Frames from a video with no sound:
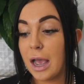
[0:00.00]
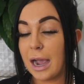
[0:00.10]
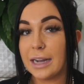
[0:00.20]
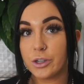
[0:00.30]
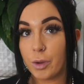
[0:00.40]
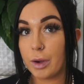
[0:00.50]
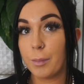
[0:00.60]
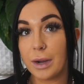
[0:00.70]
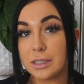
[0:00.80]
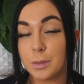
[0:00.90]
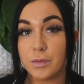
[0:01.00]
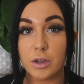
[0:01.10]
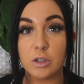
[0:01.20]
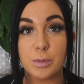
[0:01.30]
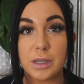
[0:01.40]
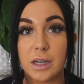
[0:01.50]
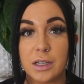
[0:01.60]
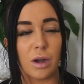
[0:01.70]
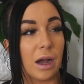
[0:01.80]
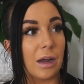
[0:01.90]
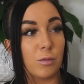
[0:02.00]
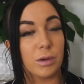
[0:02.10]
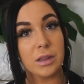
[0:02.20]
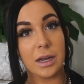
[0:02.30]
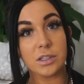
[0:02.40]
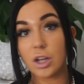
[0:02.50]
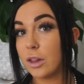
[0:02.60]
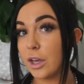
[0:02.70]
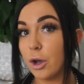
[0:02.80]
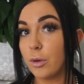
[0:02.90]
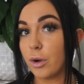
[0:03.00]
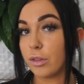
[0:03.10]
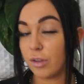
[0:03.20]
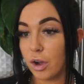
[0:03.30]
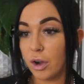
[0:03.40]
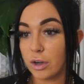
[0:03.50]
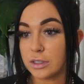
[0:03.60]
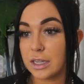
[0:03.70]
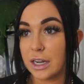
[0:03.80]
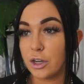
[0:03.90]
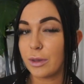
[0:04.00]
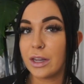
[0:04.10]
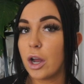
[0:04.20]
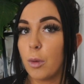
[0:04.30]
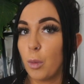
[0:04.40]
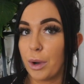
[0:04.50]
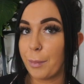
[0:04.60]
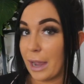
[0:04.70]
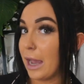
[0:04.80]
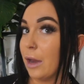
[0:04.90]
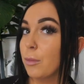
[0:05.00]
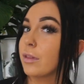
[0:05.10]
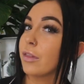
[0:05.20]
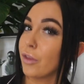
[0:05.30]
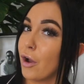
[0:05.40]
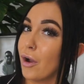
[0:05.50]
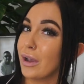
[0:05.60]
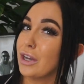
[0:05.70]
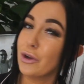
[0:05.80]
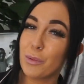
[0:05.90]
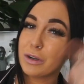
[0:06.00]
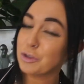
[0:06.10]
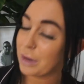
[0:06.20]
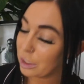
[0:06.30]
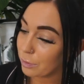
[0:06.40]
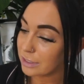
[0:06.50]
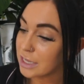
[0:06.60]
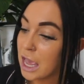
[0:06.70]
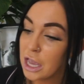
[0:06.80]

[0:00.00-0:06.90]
I had to go out and buy some of those because I realized all I own are thongs, and you cannot wear a pad with a thong, and you don't want to anyways.